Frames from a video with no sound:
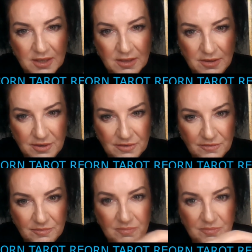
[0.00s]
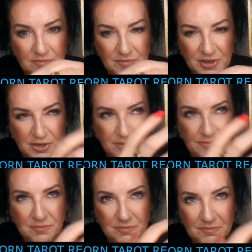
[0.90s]

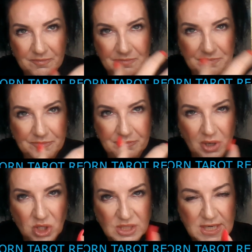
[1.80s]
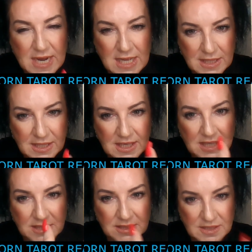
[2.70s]
Their personality
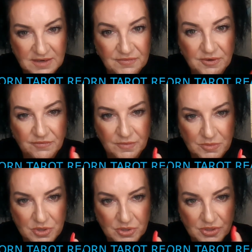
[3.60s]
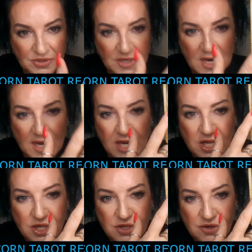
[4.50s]
is different from yours.
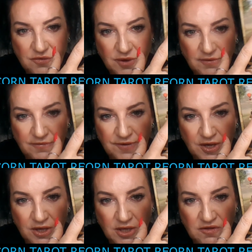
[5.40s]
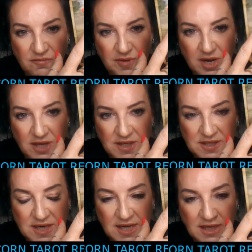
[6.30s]
You have felt like you've been on
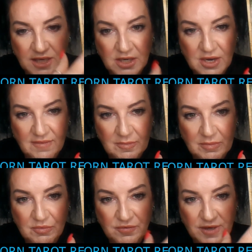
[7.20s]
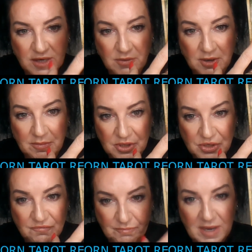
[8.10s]
this island and you haven't been moving anywhere, but
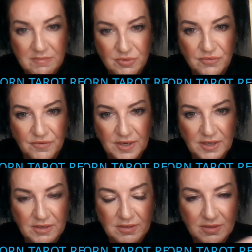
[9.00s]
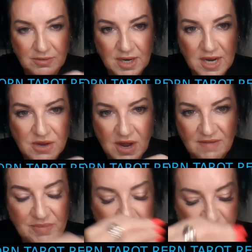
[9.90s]
you've been moving, okay? You
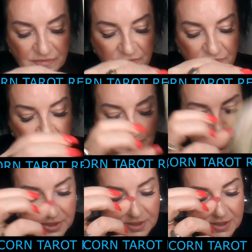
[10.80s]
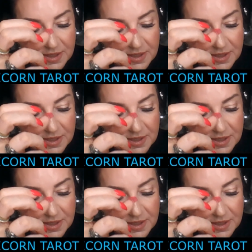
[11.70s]
have been moving forward.